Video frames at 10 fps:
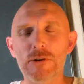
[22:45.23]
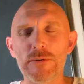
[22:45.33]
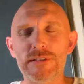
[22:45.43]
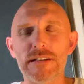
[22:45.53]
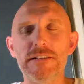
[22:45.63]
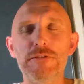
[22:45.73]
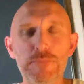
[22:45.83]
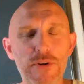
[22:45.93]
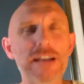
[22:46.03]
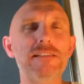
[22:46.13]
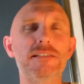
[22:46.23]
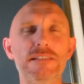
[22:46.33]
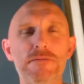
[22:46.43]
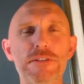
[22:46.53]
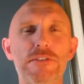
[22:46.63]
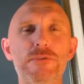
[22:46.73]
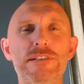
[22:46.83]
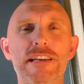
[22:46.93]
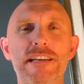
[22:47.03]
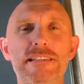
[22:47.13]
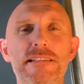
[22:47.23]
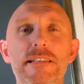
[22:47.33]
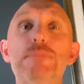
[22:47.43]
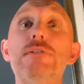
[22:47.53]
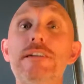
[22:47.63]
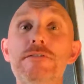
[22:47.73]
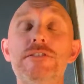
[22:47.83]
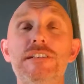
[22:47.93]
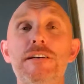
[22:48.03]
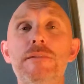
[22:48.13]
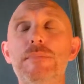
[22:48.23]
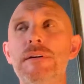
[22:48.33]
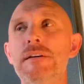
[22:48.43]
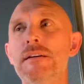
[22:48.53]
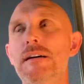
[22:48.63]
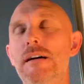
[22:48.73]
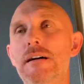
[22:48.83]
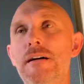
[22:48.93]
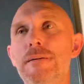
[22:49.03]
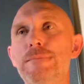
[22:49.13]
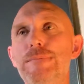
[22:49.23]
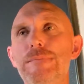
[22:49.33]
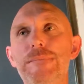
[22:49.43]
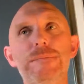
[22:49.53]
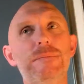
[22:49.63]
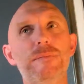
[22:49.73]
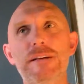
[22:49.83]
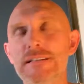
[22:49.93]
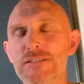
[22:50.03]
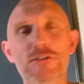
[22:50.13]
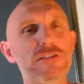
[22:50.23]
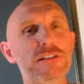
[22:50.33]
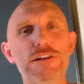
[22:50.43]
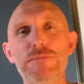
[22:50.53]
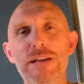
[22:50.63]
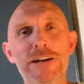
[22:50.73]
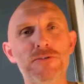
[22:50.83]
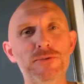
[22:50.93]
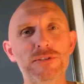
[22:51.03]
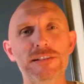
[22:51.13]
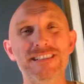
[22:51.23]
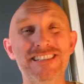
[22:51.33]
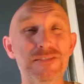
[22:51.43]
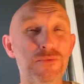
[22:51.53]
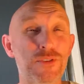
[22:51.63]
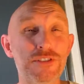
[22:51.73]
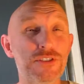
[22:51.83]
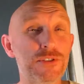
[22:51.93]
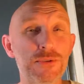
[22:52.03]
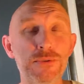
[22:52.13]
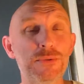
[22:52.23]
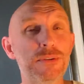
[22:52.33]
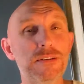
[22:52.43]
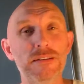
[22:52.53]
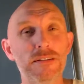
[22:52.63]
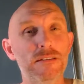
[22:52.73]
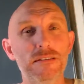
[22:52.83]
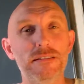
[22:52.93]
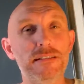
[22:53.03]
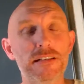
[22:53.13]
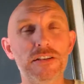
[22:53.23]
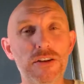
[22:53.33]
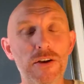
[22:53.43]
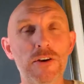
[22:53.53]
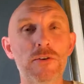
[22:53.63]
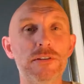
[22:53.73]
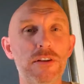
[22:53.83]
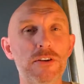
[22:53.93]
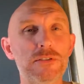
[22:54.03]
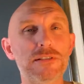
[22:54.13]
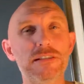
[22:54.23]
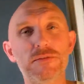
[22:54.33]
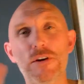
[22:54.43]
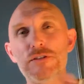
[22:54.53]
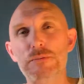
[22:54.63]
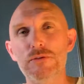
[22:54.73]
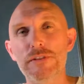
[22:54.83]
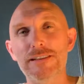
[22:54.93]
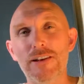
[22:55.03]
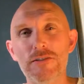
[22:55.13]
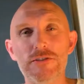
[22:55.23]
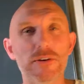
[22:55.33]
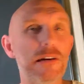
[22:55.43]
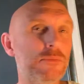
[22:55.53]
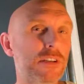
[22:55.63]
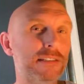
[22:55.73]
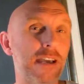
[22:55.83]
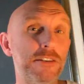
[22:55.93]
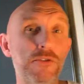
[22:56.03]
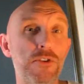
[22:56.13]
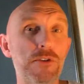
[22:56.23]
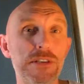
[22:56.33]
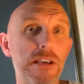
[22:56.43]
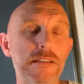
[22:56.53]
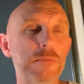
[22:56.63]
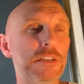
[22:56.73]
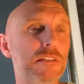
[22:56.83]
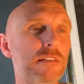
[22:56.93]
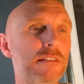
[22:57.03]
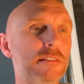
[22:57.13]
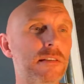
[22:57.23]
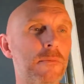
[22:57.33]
Where was I? If you practice it every 3 days, keep your energy up, then it starts to come naturally. And again, once you see it go, it goes. And as far as moving larger objects, I don't know yet because